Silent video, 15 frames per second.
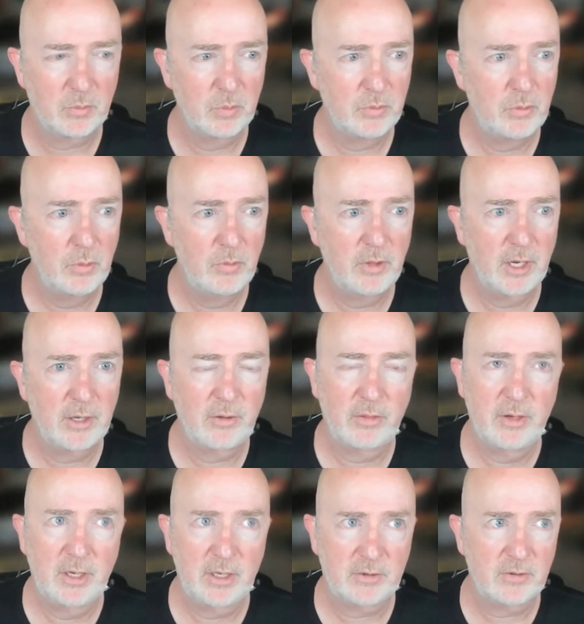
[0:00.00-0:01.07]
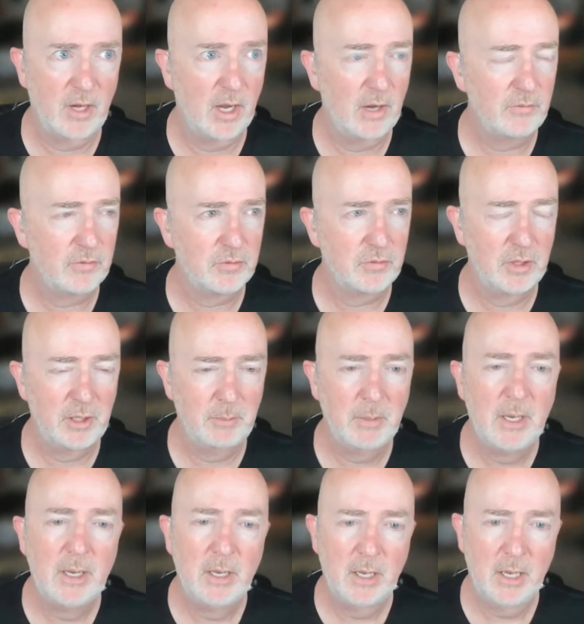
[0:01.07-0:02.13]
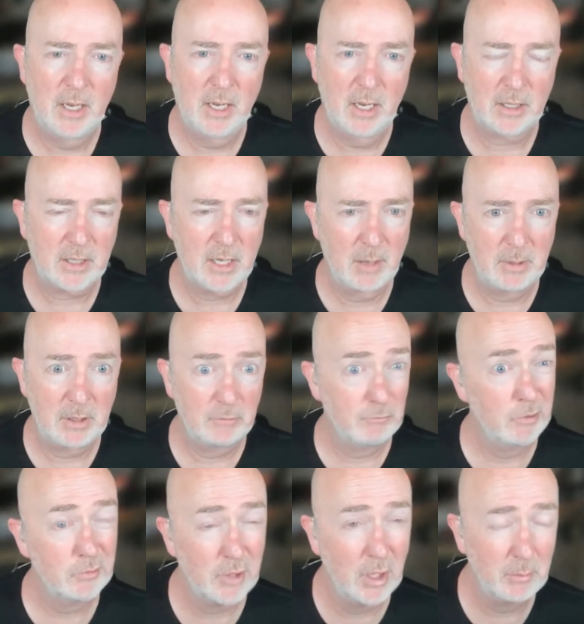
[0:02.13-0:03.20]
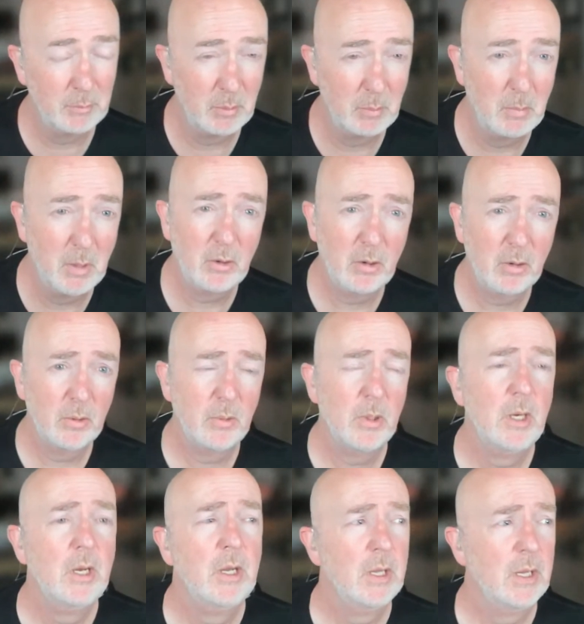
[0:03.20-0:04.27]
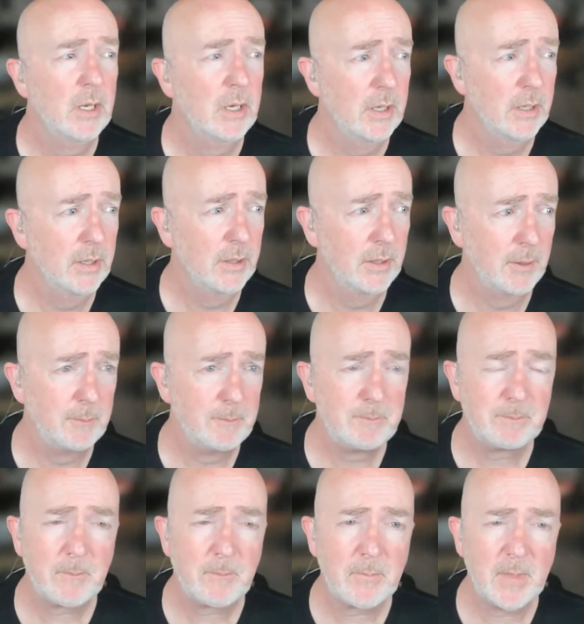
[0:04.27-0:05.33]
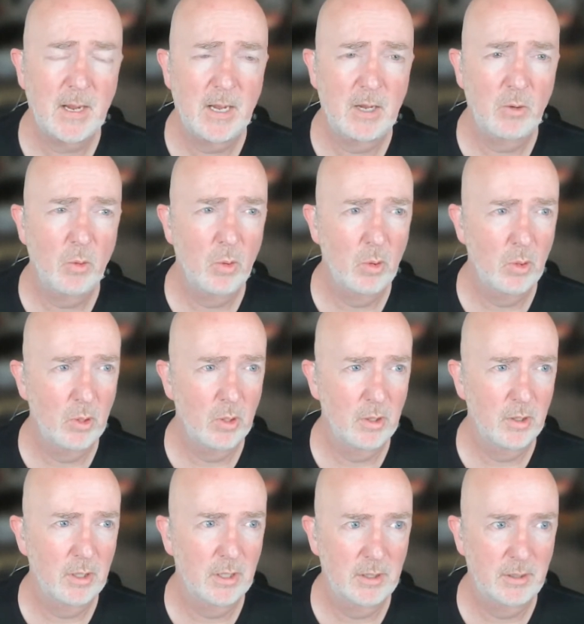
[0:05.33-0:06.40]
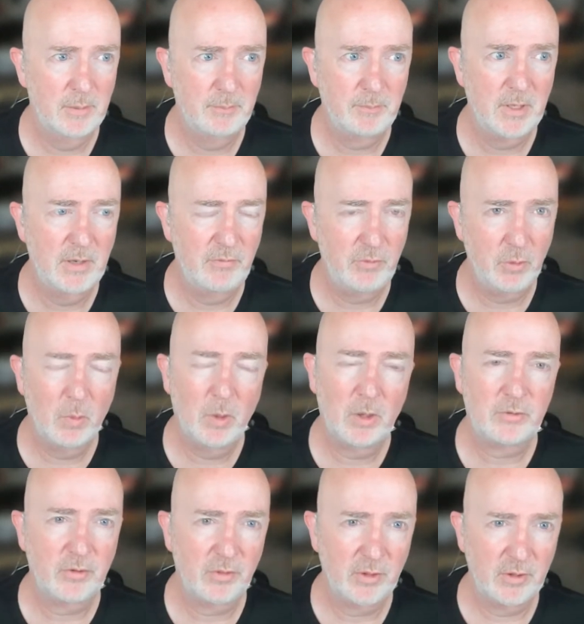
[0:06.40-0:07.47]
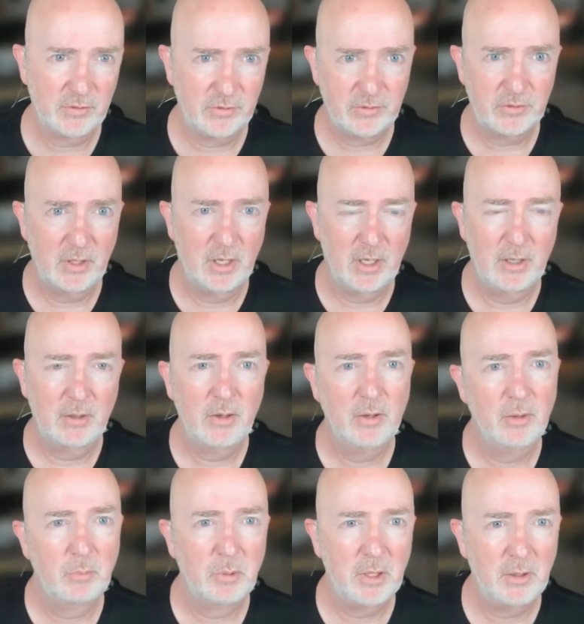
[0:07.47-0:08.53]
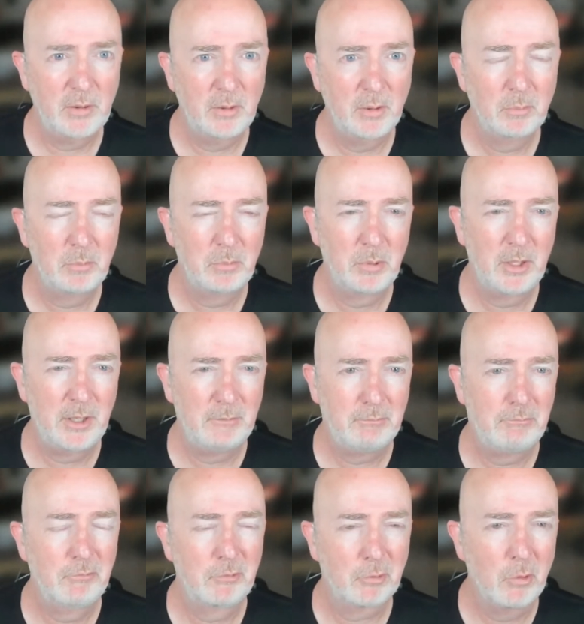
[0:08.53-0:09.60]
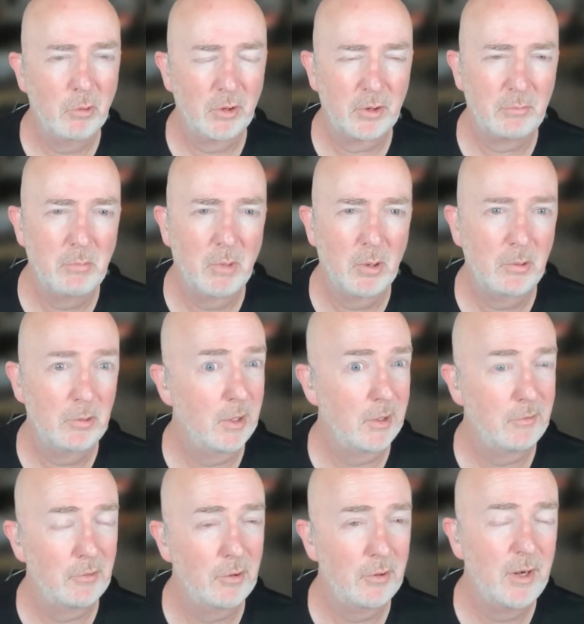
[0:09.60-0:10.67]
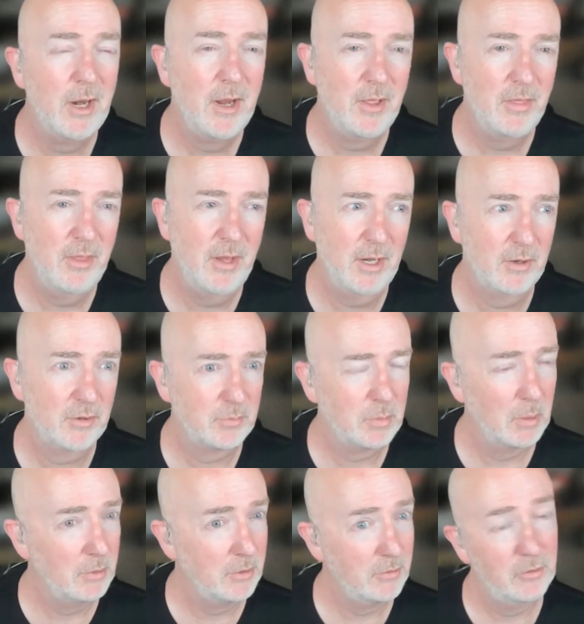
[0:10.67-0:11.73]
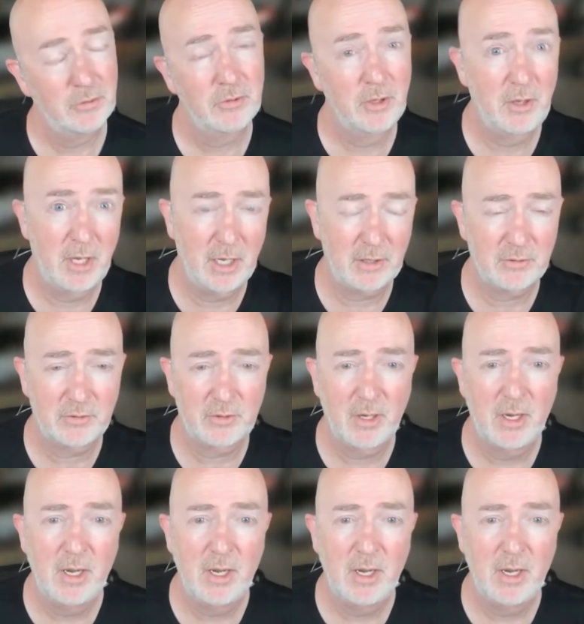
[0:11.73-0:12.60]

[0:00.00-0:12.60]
We'll do that in the next live stream coming real time tomorrow, and or if you're watching this on the pre-recorded mode later on, then it's probably just the next